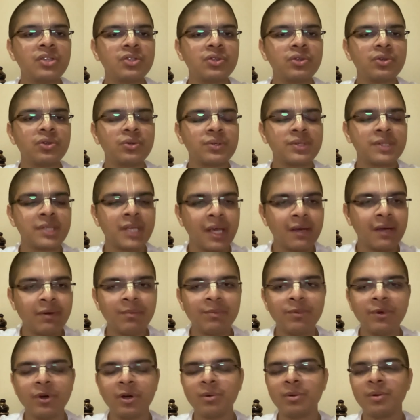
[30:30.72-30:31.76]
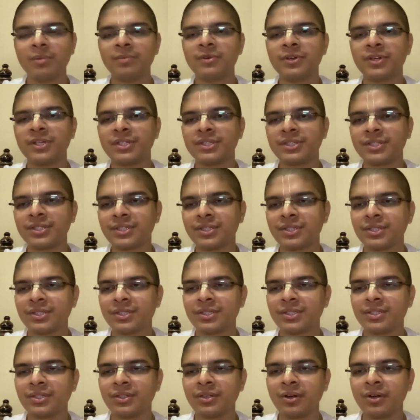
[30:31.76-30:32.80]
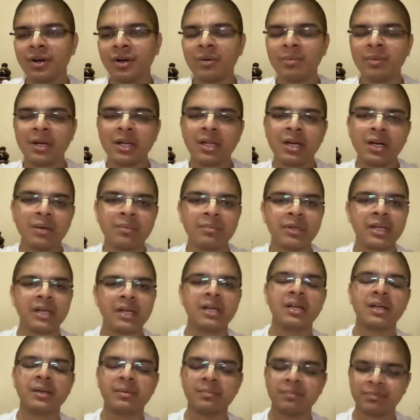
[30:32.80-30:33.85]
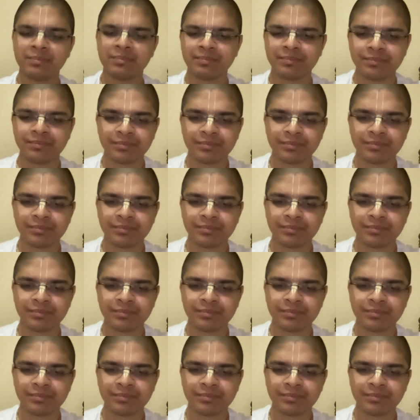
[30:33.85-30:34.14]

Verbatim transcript: So to save him from offense, Lord Balaram killed him.